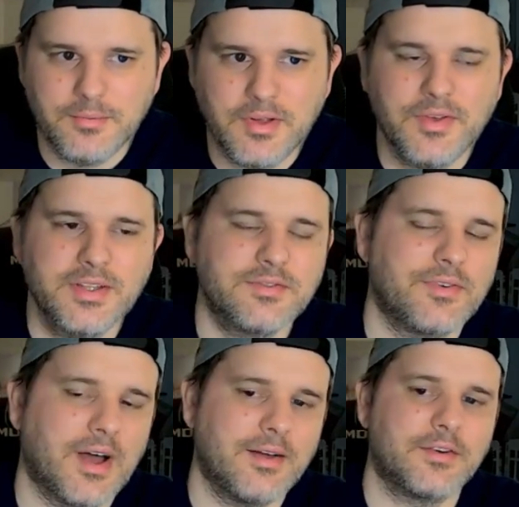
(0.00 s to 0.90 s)
If he gets
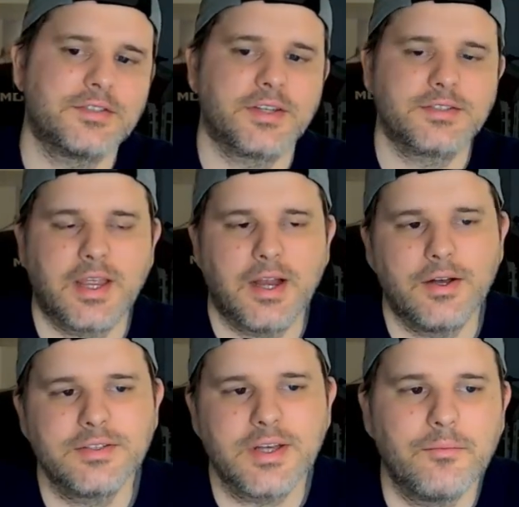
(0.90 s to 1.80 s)
5 or 6
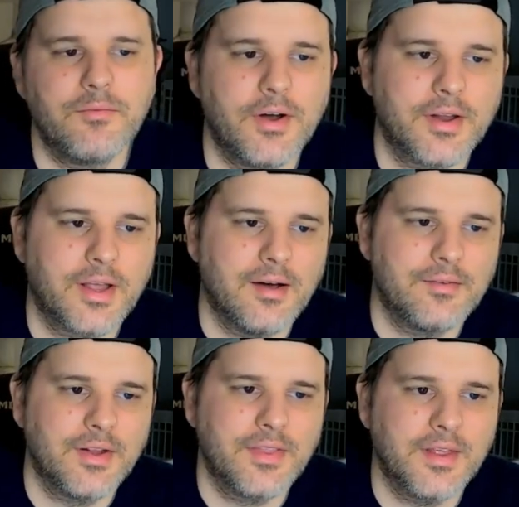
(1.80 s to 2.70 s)
carries, I'm very
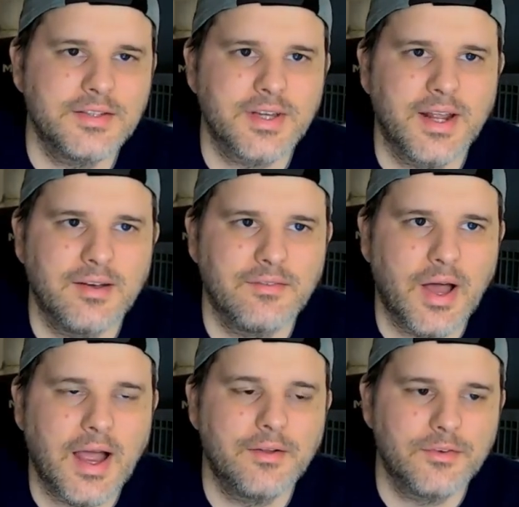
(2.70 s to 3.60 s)
confident that he's going to have
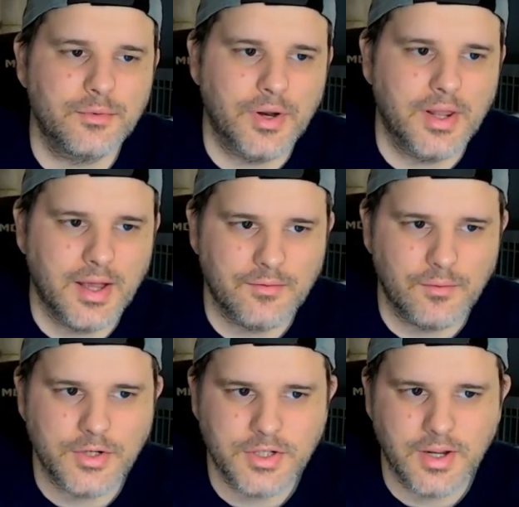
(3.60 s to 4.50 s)
higher than 20.5
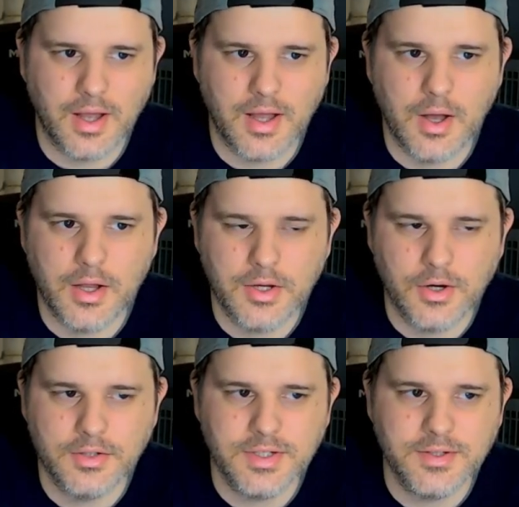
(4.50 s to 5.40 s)
rushing
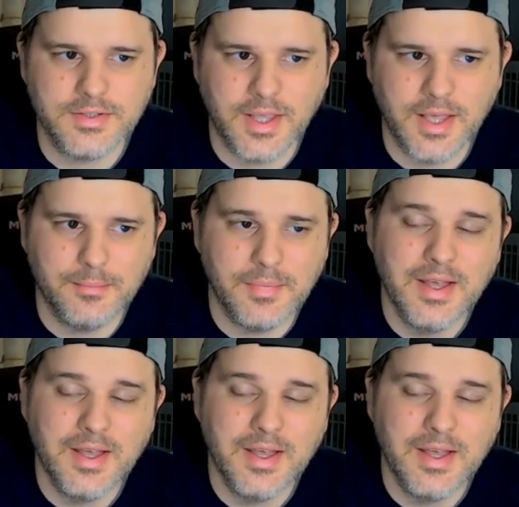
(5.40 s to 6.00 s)
yards in this game.